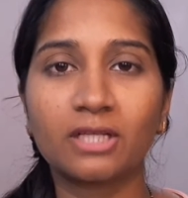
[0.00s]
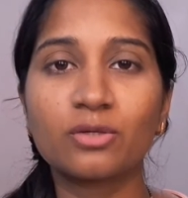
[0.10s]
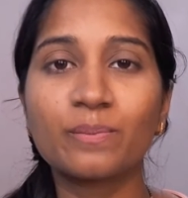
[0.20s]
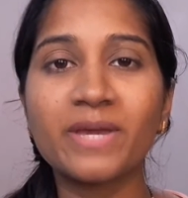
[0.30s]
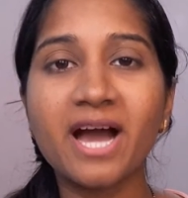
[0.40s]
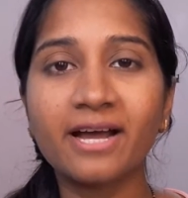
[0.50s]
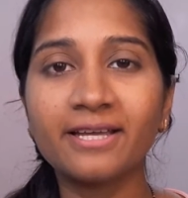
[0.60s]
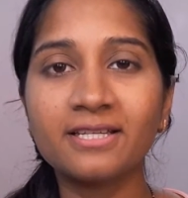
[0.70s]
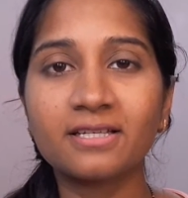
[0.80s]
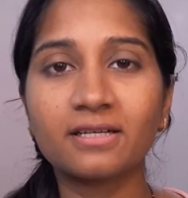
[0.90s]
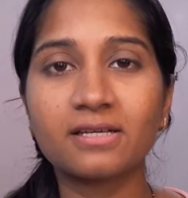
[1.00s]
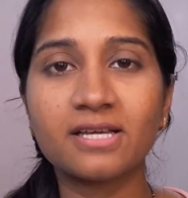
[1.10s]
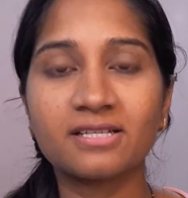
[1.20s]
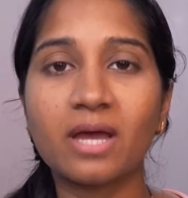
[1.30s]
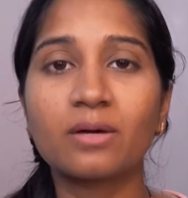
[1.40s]
So behind
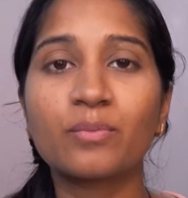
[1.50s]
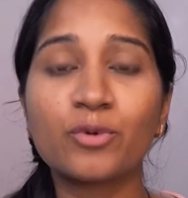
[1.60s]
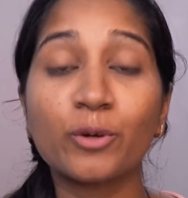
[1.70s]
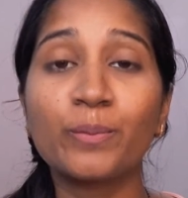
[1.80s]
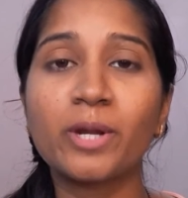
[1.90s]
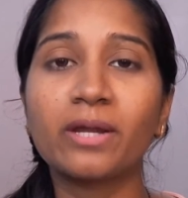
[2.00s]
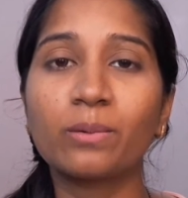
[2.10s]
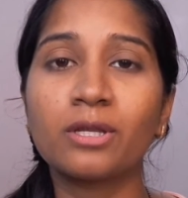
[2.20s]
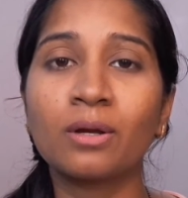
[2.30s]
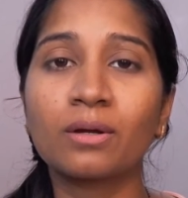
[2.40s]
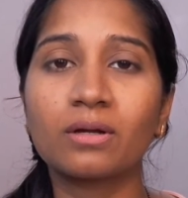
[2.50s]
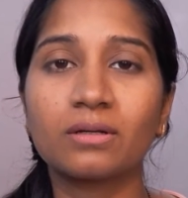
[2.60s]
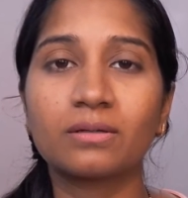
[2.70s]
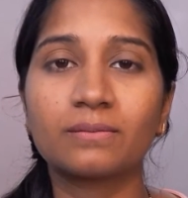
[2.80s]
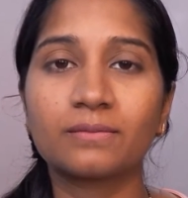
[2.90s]
is appropriate when you're
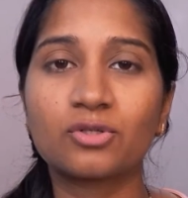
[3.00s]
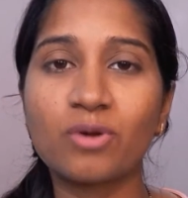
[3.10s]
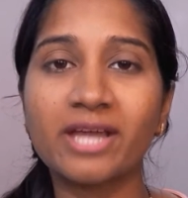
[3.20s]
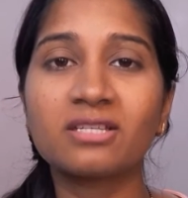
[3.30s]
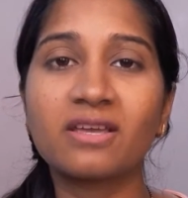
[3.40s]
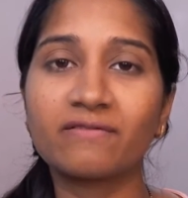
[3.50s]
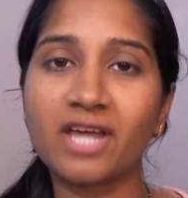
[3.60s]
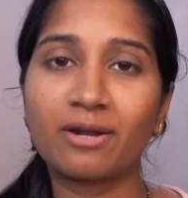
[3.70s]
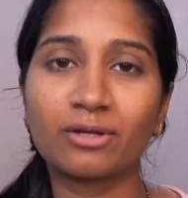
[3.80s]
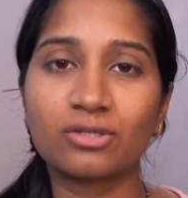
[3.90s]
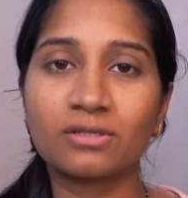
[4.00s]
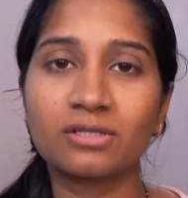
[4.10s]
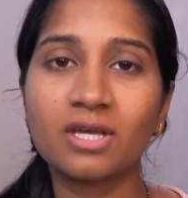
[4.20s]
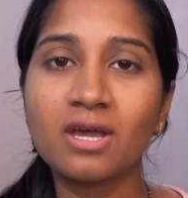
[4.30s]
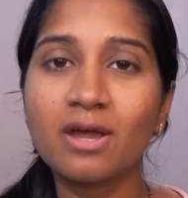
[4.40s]
trying to give
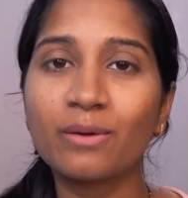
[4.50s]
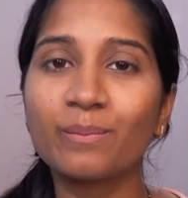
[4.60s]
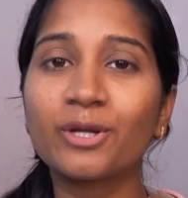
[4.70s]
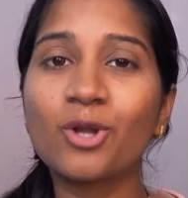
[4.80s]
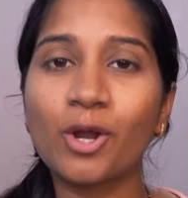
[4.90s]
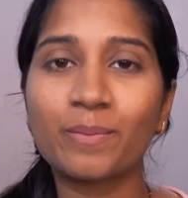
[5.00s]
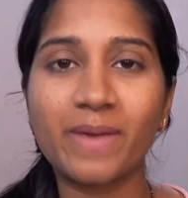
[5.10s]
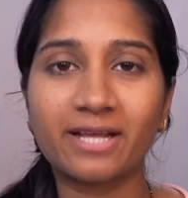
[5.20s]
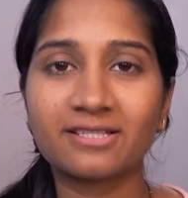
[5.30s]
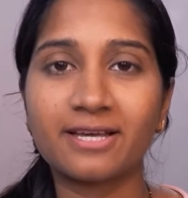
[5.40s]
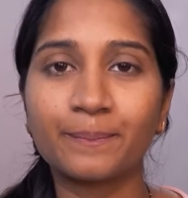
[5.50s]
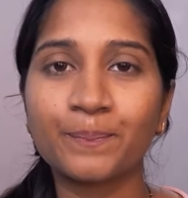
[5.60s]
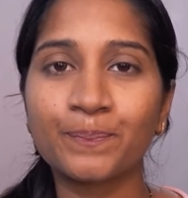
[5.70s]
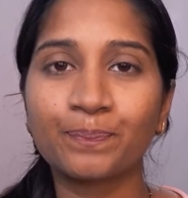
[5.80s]
directions, but not backside.